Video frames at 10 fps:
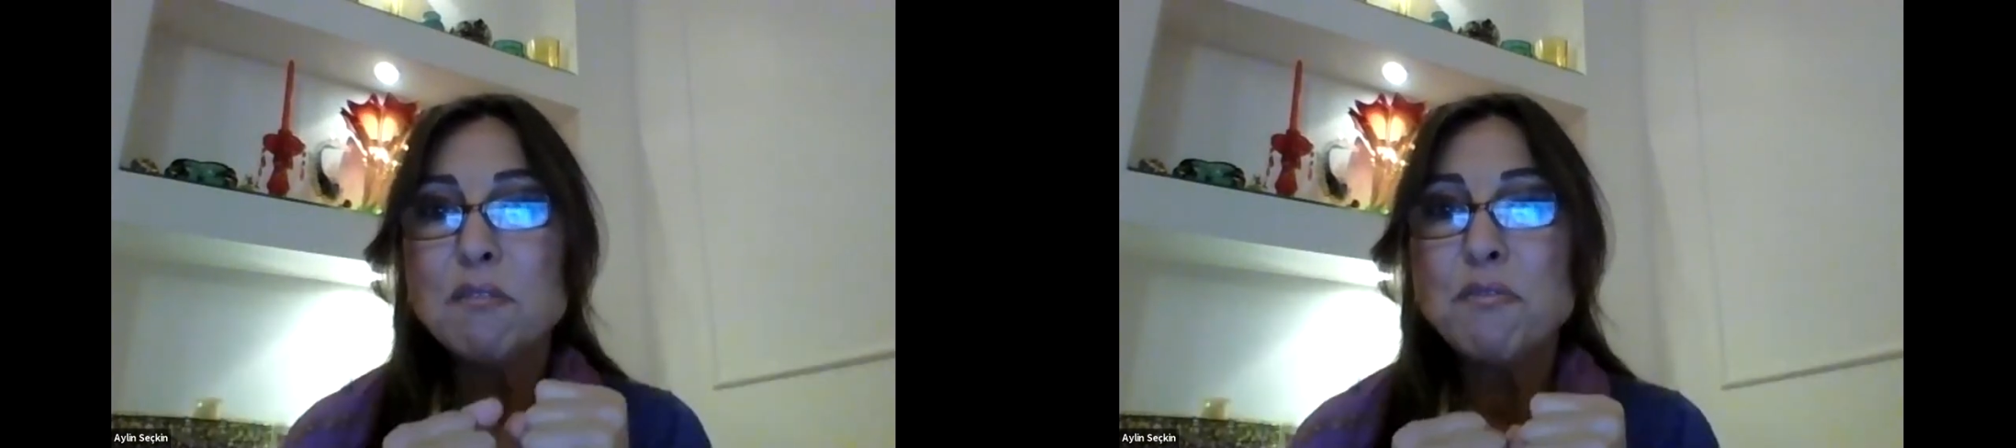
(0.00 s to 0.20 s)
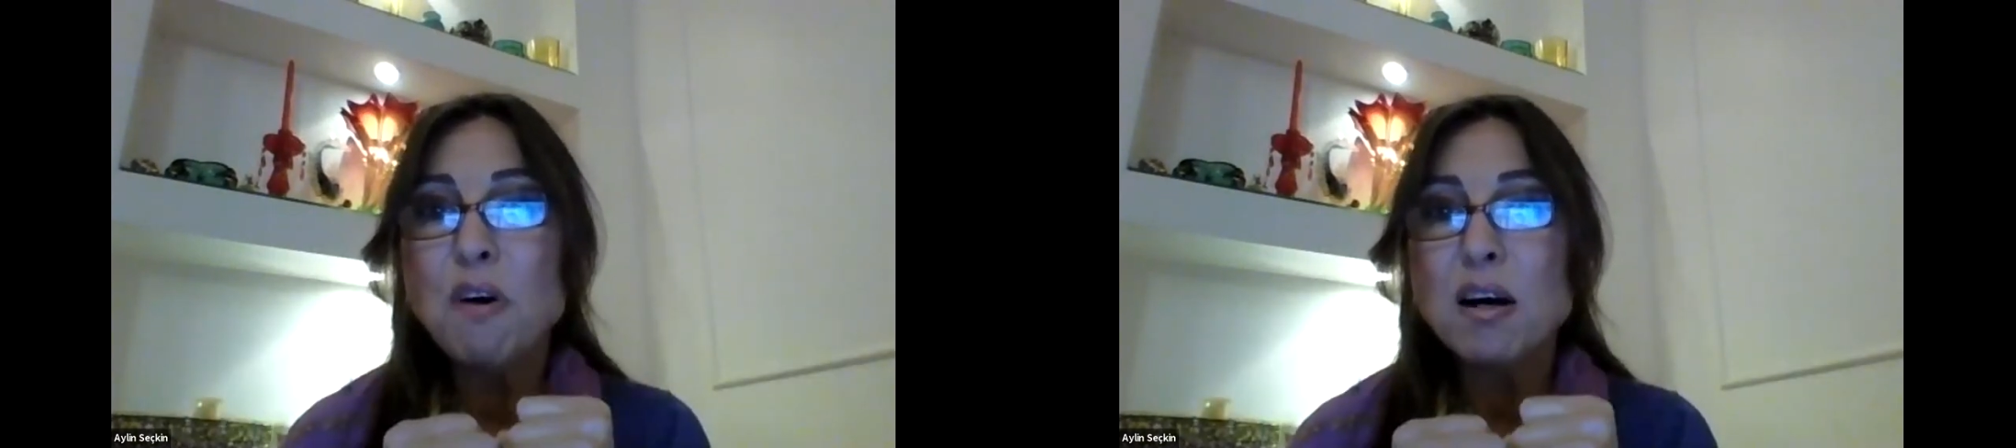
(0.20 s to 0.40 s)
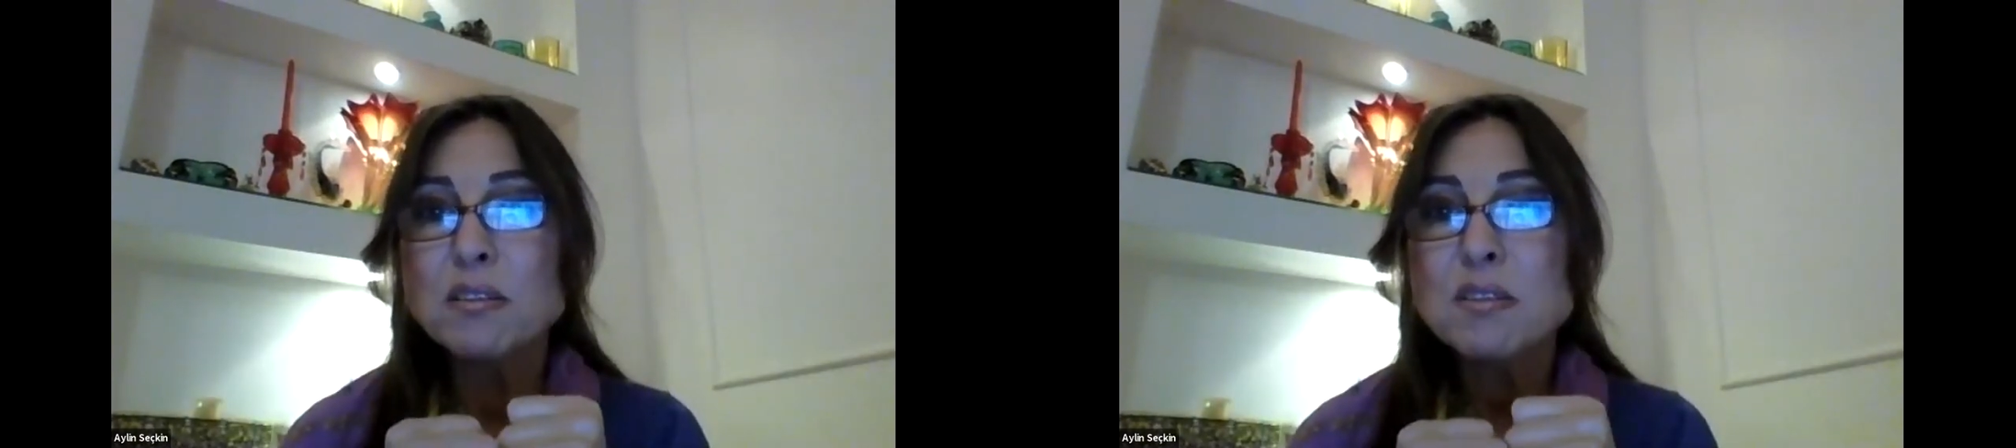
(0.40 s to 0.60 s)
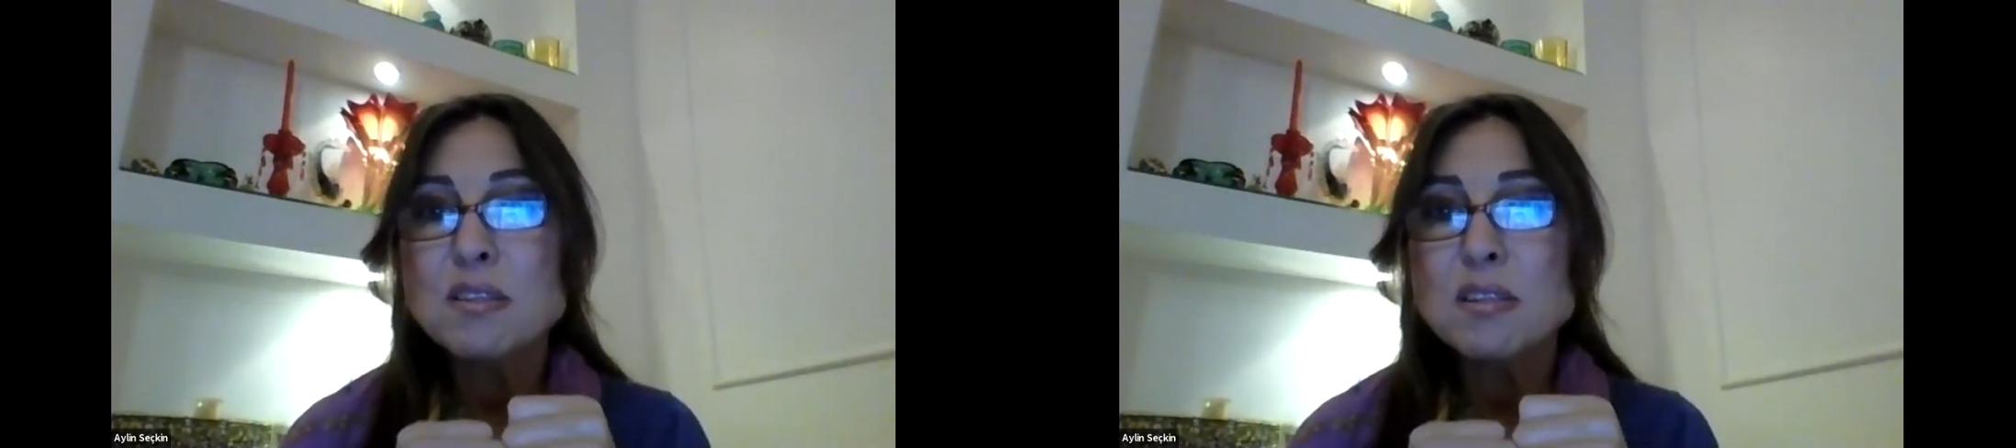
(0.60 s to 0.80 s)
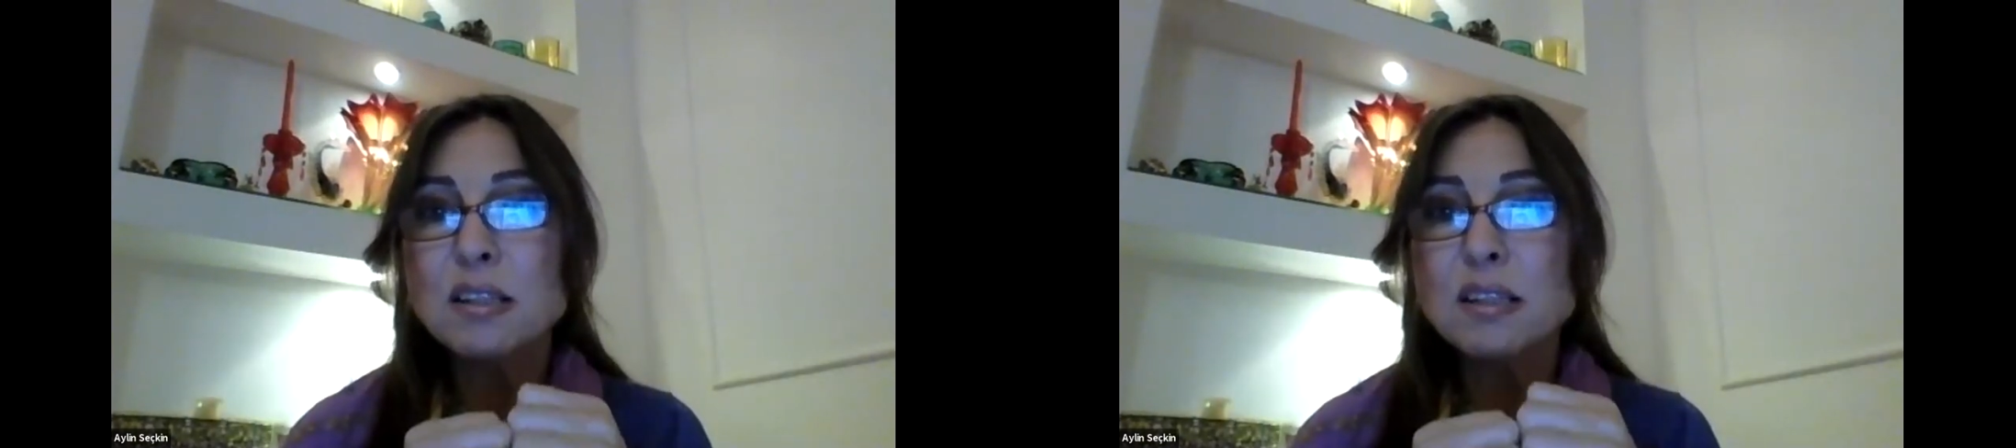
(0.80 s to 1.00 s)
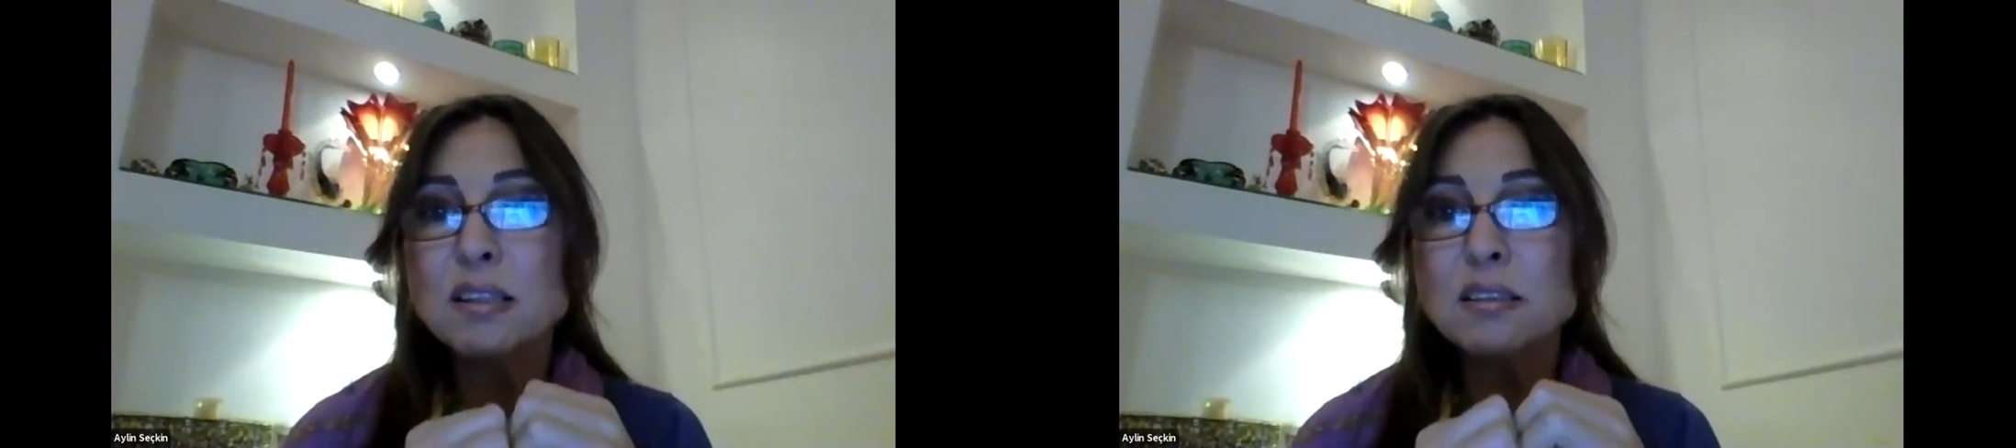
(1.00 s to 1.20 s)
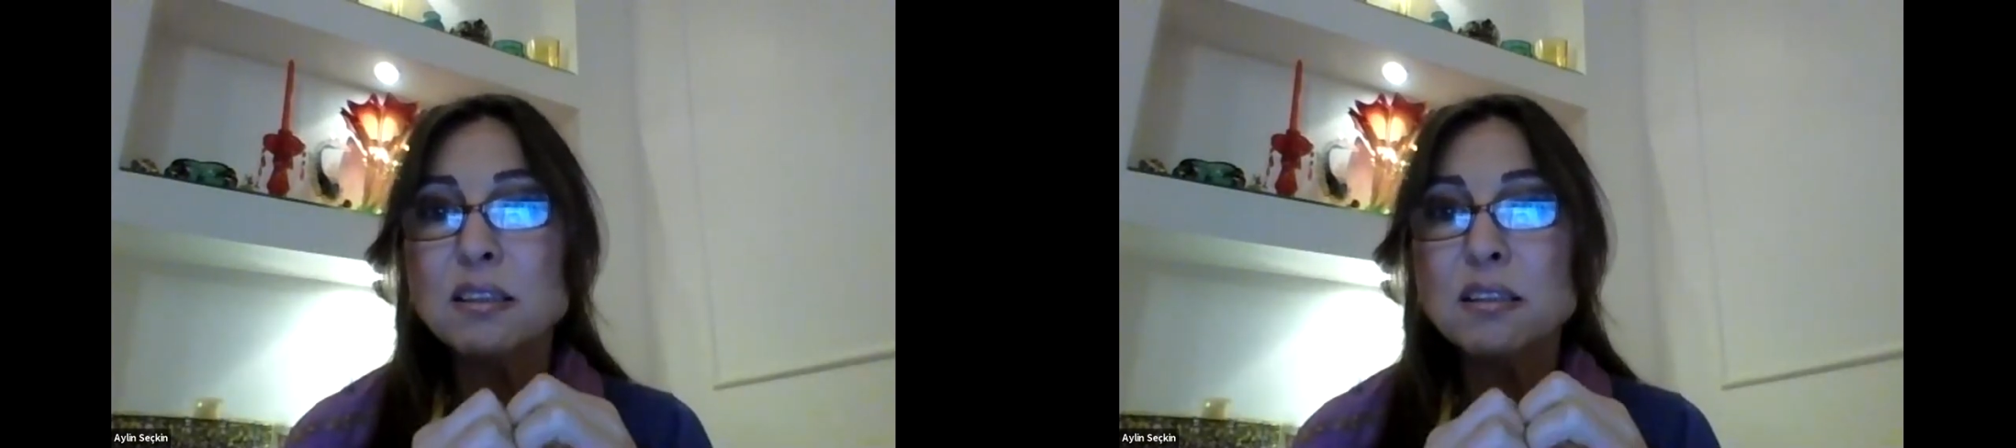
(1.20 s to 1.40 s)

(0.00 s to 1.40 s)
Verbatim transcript: funds, and